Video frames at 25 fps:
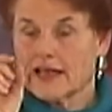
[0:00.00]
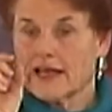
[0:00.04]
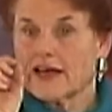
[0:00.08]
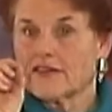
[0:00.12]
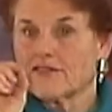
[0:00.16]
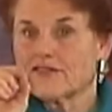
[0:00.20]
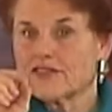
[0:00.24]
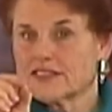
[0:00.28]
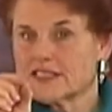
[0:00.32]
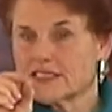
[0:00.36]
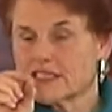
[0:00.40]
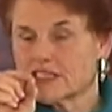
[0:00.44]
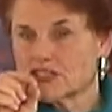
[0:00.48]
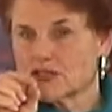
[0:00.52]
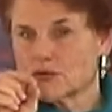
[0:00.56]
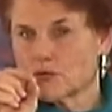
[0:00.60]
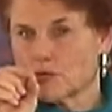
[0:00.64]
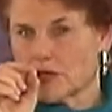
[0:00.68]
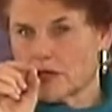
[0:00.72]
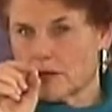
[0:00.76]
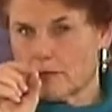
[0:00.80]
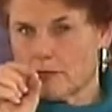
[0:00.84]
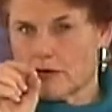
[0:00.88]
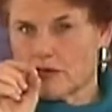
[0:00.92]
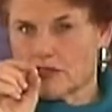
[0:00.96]
a physician
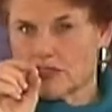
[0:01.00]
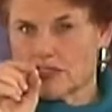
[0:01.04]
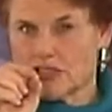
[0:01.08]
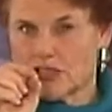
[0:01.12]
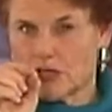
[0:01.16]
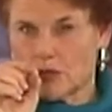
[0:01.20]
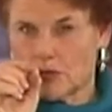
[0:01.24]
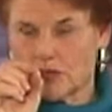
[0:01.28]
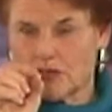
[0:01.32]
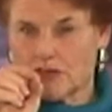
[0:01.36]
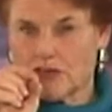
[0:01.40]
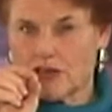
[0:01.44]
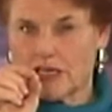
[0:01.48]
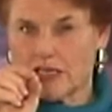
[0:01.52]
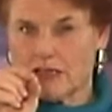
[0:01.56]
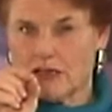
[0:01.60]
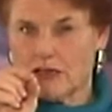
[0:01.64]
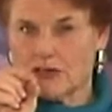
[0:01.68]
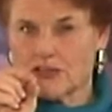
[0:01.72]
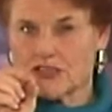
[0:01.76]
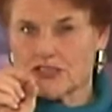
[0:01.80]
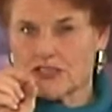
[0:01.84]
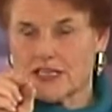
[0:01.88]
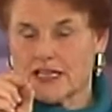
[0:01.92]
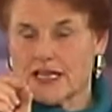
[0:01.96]
with a person who was very
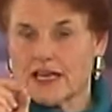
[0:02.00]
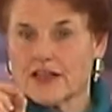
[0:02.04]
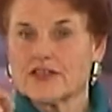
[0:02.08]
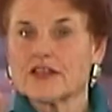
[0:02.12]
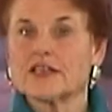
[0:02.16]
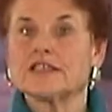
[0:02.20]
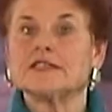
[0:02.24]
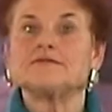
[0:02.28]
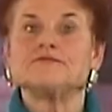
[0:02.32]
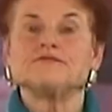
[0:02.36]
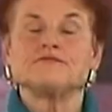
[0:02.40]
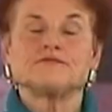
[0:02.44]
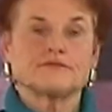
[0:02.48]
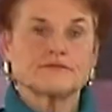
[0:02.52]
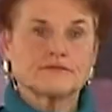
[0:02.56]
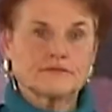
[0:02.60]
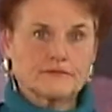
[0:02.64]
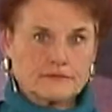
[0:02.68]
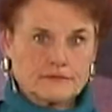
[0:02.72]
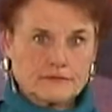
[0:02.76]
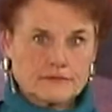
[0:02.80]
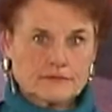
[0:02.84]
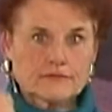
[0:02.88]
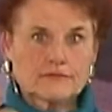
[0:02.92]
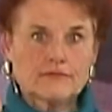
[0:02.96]
close to death
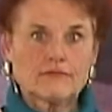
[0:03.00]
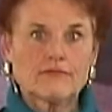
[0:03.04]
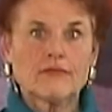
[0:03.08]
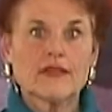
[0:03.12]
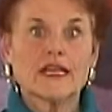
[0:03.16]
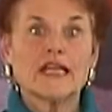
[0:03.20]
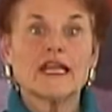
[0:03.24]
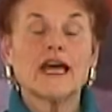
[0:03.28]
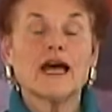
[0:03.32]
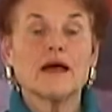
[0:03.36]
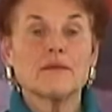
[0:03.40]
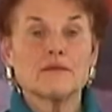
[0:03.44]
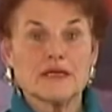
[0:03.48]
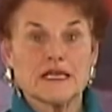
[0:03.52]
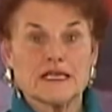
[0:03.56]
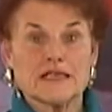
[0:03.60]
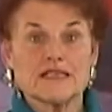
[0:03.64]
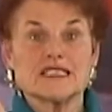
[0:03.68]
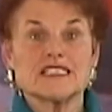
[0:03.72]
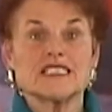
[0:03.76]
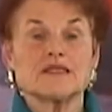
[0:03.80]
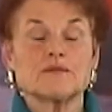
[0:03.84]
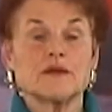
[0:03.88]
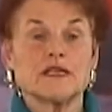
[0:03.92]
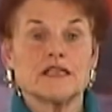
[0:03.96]
come in
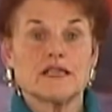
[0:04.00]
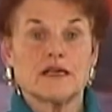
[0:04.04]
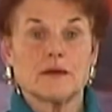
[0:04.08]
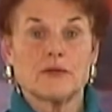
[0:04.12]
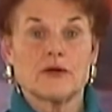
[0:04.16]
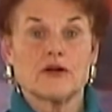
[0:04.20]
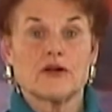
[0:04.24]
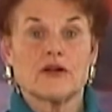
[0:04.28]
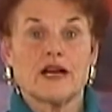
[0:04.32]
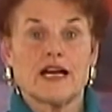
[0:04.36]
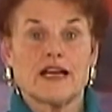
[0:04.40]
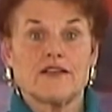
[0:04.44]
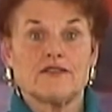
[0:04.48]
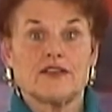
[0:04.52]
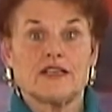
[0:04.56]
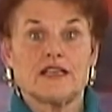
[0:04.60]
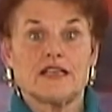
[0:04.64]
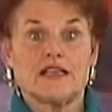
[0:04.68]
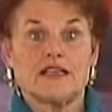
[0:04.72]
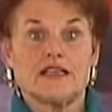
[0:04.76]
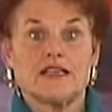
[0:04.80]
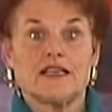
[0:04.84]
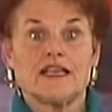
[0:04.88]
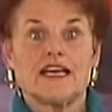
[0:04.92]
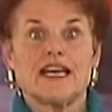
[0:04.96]
and speed up her
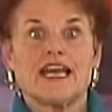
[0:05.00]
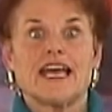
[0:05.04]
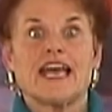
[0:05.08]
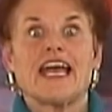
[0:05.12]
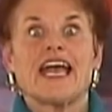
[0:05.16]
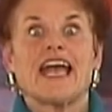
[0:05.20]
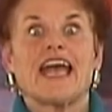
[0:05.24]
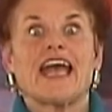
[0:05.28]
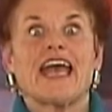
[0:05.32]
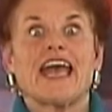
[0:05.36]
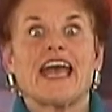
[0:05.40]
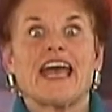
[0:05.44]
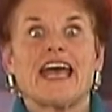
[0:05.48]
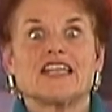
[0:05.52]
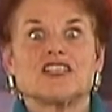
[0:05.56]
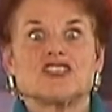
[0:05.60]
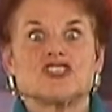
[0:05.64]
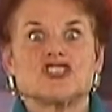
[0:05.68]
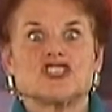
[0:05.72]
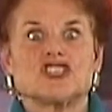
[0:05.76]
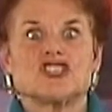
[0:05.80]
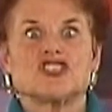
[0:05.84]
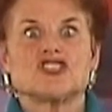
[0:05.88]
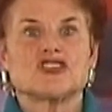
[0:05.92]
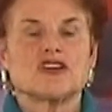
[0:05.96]
IV and
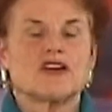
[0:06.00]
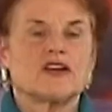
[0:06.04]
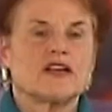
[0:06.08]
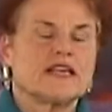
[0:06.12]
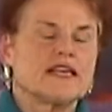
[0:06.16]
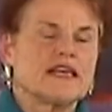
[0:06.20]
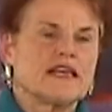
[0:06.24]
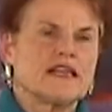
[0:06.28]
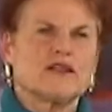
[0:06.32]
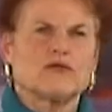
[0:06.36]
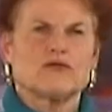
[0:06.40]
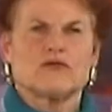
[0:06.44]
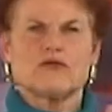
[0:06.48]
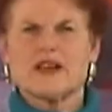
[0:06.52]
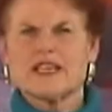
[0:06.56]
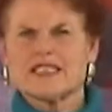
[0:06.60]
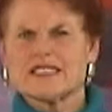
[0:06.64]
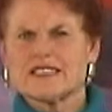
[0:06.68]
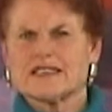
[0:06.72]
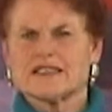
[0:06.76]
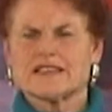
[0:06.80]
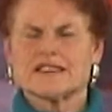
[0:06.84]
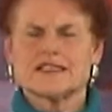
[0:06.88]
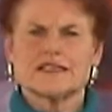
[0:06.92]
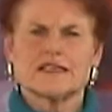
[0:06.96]
she started getting
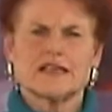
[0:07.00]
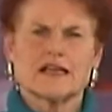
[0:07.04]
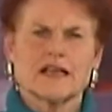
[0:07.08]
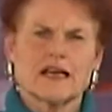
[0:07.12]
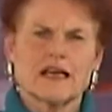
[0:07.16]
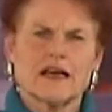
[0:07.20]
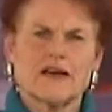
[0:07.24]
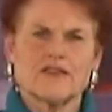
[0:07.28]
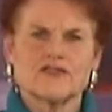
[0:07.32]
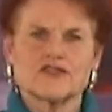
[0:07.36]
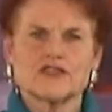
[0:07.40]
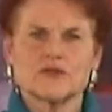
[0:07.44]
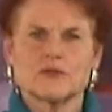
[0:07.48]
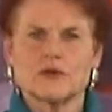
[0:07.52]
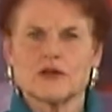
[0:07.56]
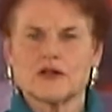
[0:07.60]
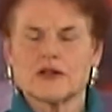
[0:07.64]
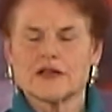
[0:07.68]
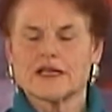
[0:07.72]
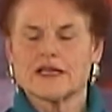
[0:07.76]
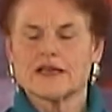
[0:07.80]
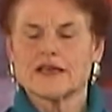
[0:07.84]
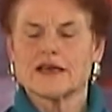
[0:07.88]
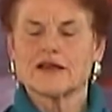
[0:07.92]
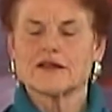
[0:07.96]
restless and uncomfortable.
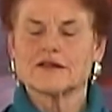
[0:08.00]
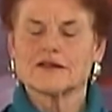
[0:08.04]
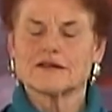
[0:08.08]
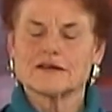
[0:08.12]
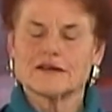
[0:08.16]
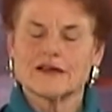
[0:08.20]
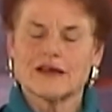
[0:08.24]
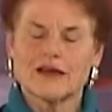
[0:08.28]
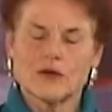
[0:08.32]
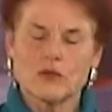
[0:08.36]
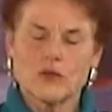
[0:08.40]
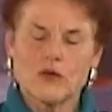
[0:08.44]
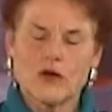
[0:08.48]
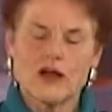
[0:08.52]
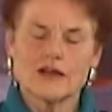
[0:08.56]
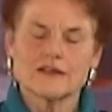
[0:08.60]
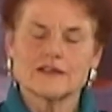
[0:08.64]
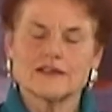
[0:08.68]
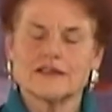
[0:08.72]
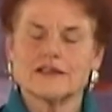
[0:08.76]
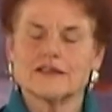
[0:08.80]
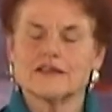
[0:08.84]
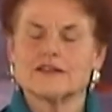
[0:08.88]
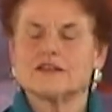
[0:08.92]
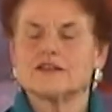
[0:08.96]
And I, I walked
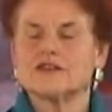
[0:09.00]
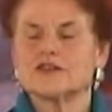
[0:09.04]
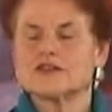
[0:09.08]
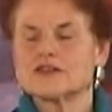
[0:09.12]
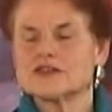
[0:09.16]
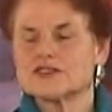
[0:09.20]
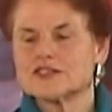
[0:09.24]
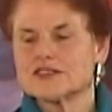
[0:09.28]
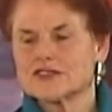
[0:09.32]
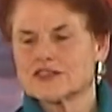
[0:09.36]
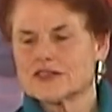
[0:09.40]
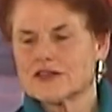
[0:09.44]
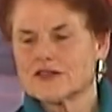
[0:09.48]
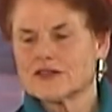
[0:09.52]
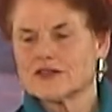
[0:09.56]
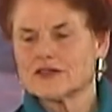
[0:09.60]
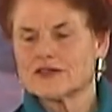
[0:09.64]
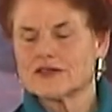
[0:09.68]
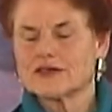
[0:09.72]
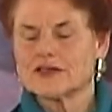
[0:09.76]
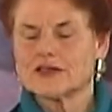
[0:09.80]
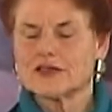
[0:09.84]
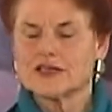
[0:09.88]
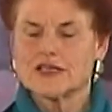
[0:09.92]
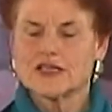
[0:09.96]
in, and the nurses on
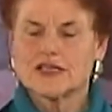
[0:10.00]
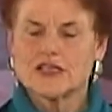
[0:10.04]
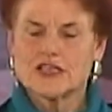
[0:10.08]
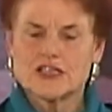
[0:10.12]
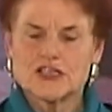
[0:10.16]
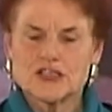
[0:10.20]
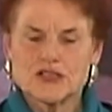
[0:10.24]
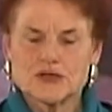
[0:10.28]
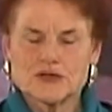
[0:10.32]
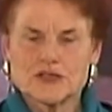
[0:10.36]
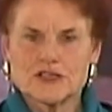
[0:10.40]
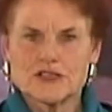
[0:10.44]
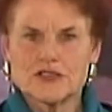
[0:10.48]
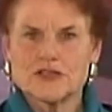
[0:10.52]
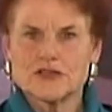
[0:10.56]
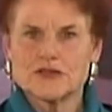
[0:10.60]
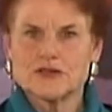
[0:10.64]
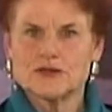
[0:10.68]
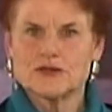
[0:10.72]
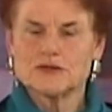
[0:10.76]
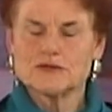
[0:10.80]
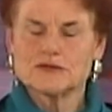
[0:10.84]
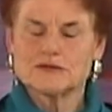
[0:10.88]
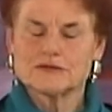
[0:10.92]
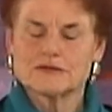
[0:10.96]
the unit
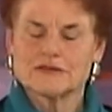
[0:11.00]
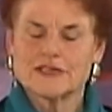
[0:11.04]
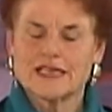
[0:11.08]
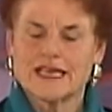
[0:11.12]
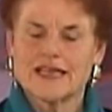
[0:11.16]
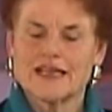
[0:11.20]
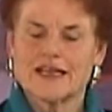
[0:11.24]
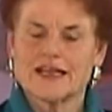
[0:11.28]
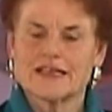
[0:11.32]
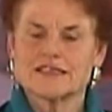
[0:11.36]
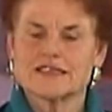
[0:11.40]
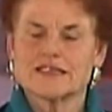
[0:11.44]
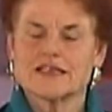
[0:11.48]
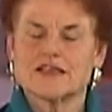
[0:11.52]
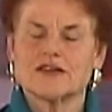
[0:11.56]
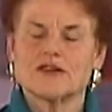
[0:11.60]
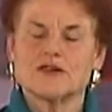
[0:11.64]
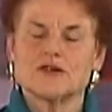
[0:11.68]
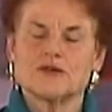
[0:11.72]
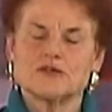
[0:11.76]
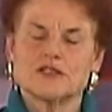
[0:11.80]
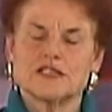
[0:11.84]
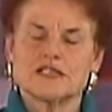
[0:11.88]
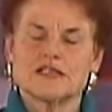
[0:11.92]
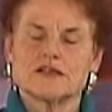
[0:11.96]
knew. And I said,
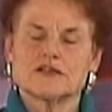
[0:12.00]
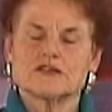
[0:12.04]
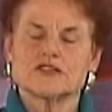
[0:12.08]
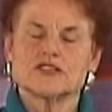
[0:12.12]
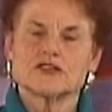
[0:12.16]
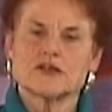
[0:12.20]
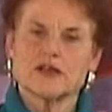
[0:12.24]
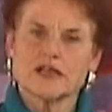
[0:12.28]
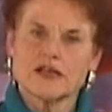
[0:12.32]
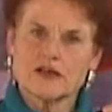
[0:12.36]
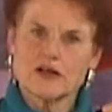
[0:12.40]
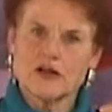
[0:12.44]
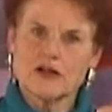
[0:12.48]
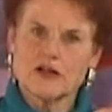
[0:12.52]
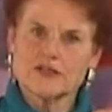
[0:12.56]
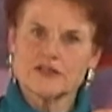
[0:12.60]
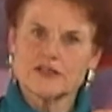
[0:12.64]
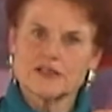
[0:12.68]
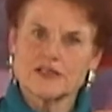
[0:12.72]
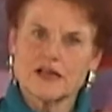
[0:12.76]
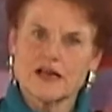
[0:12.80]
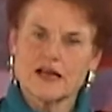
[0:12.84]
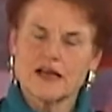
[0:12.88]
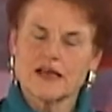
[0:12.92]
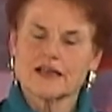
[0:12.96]
Oh dear. And so I called the
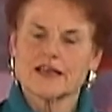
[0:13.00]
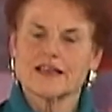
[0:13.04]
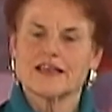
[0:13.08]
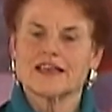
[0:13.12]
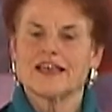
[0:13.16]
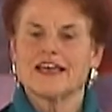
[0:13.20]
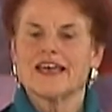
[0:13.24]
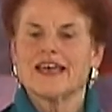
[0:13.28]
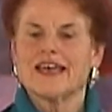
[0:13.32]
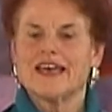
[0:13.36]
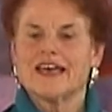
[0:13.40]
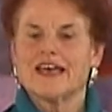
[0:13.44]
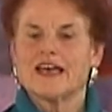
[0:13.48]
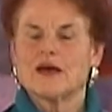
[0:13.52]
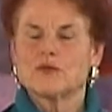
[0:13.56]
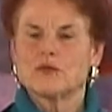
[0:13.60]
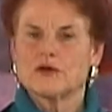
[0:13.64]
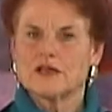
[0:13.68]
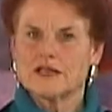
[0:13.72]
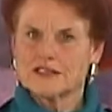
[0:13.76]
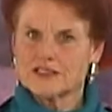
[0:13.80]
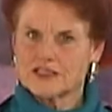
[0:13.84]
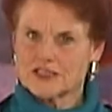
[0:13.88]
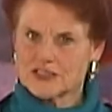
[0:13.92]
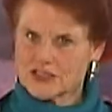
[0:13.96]
doc, and
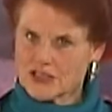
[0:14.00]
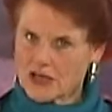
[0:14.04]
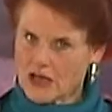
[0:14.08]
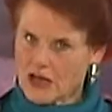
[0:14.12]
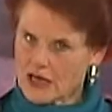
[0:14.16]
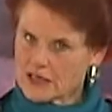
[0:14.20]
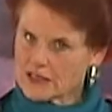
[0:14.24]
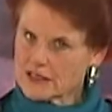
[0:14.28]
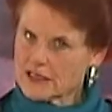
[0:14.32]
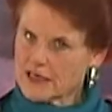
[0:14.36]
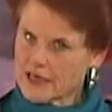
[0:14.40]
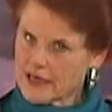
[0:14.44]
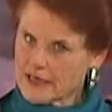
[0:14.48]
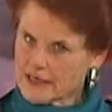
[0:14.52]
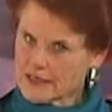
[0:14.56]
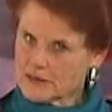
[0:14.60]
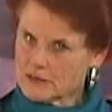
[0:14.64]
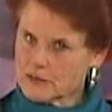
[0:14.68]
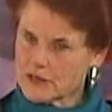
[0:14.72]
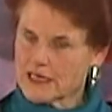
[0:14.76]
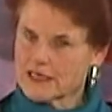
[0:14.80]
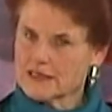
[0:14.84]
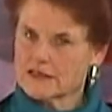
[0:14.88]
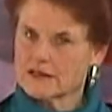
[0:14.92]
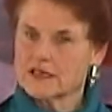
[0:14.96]
we just talked. And I
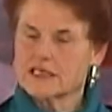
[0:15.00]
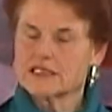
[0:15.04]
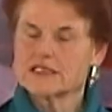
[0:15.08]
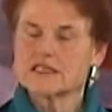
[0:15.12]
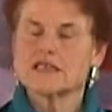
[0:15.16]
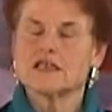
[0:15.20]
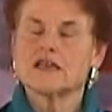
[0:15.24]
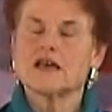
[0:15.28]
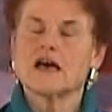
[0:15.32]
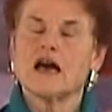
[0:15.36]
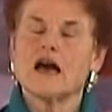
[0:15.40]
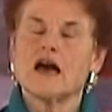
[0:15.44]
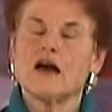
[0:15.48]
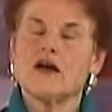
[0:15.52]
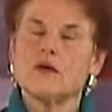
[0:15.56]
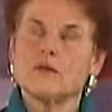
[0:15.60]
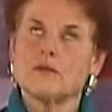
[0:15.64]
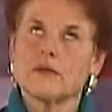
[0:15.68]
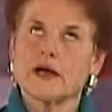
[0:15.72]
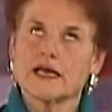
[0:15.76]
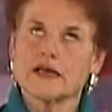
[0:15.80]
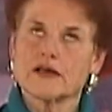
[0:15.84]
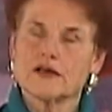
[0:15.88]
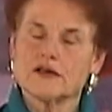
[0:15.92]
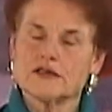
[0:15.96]
explained to him, He said, Oh
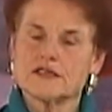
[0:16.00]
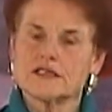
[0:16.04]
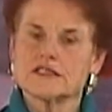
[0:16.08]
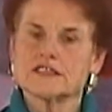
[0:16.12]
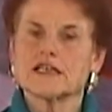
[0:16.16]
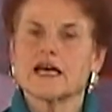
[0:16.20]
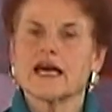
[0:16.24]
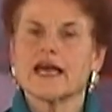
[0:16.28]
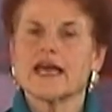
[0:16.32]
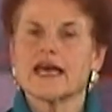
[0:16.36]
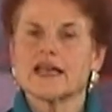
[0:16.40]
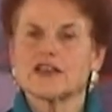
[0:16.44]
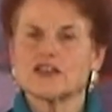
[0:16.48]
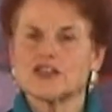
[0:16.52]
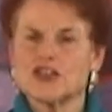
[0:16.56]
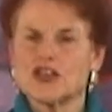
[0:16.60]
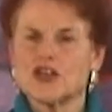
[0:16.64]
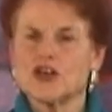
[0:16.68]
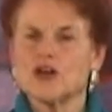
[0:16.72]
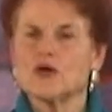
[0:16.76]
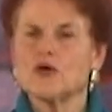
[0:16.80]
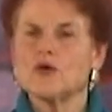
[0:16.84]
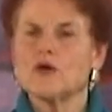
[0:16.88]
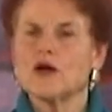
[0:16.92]
my goodness, I had no